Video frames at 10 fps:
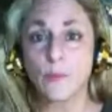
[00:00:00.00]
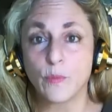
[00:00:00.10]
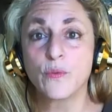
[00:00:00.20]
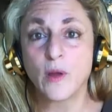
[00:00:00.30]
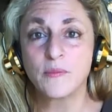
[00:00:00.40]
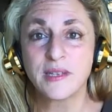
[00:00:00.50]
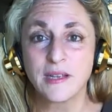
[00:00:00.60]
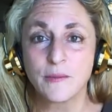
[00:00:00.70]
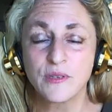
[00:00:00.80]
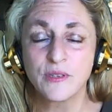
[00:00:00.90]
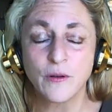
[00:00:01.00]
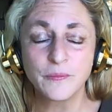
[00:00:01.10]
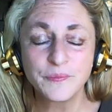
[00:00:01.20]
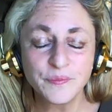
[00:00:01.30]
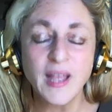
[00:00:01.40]
with REM sleep,
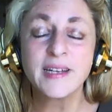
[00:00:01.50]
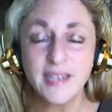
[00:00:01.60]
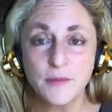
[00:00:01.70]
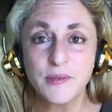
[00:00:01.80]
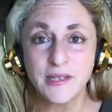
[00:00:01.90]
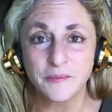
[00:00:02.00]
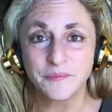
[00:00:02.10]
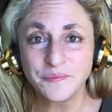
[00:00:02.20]
and deep sleep.